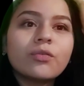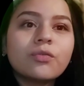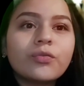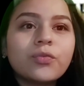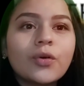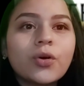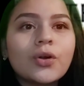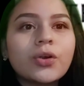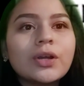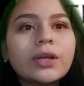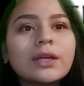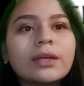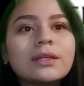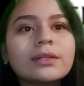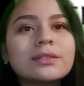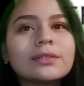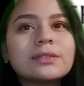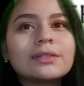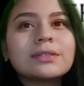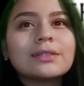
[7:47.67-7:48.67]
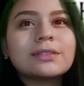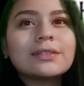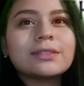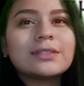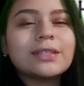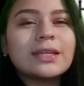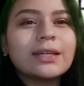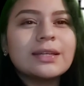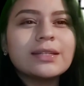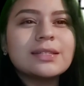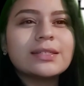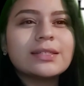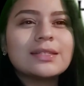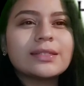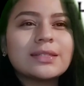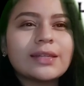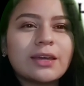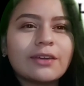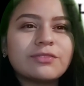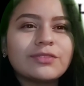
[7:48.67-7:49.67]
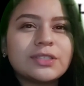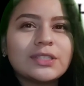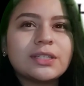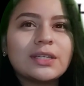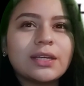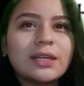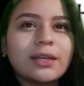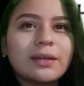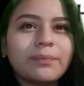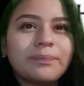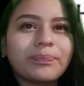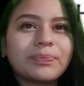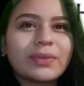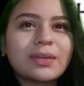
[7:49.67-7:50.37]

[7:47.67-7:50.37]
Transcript: for their safety,